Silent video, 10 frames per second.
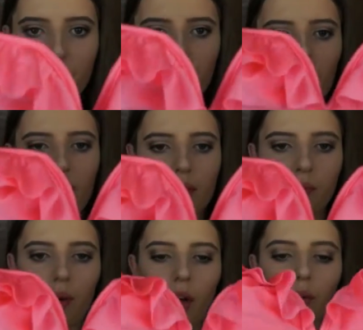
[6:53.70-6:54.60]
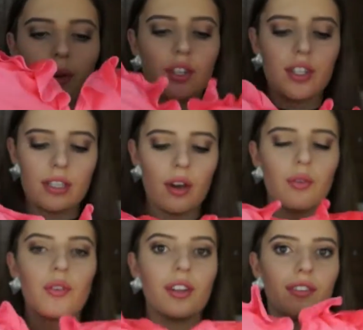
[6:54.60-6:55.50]
top as well, which is
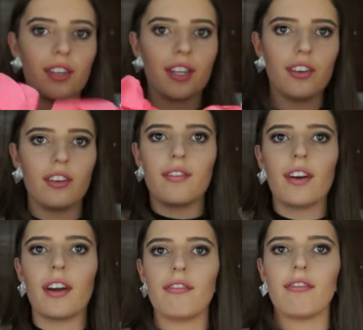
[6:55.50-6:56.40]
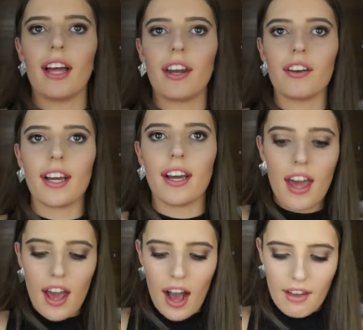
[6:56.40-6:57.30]
really, really cute and very flattering.
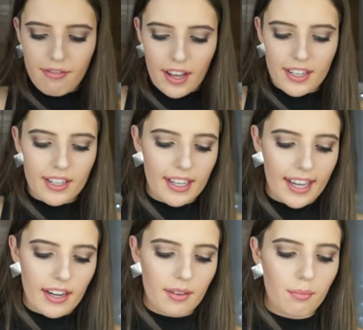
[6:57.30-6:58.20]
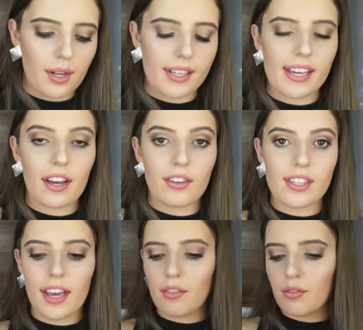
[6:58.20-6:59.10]
I find it again brings out your
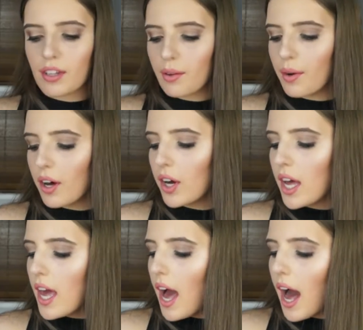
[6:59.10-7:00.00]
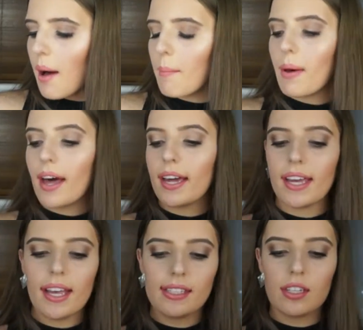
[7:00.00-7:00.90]
tan really well. But
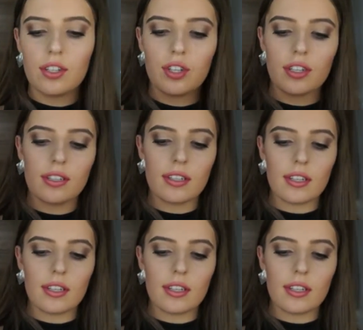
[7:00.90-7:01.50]
yes, it's just